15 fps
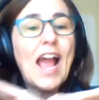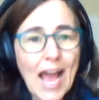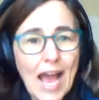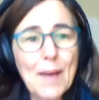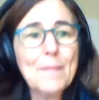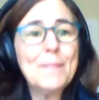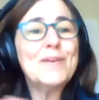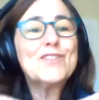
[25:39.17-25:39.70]

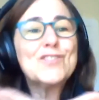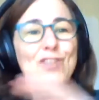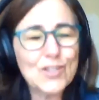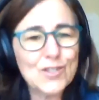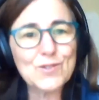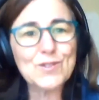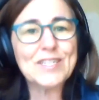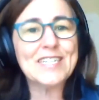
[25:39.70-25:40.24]

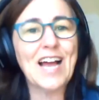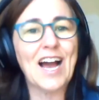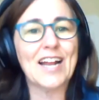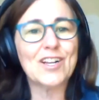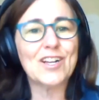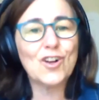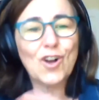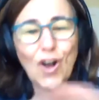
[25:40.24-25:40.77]
Absolutely
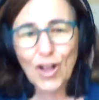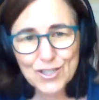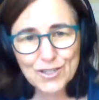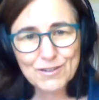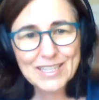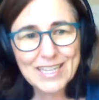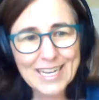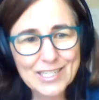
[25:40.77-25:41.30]
not. Call
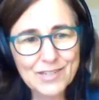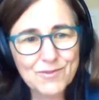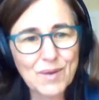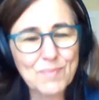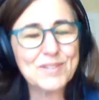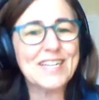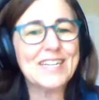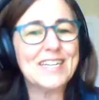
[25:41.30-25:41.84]
your elected
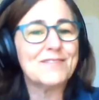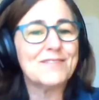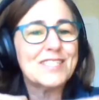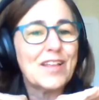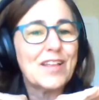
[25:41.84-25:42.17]
representatives.